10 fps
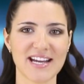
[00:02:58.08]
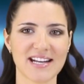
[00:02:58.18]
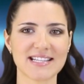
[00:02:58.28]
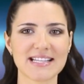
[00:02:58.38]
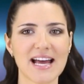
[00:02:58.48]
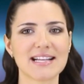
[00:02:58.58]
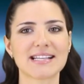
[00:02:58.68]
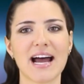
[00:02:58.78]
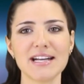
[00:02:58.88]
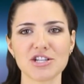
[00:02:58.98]
Dandy says,
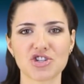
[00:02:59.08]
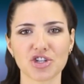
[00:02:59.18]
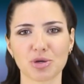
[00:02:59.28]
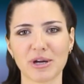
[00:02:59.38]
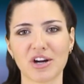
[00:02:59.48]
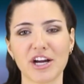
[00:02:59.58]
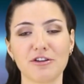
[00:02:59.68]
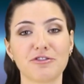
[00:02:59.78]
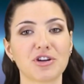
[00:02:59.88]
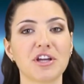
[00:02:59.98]
I did sugar bear hair
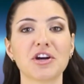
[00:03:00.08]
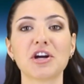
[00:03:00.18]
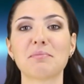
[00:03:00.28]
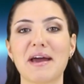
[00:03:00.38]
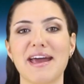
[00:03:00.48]
for a year and my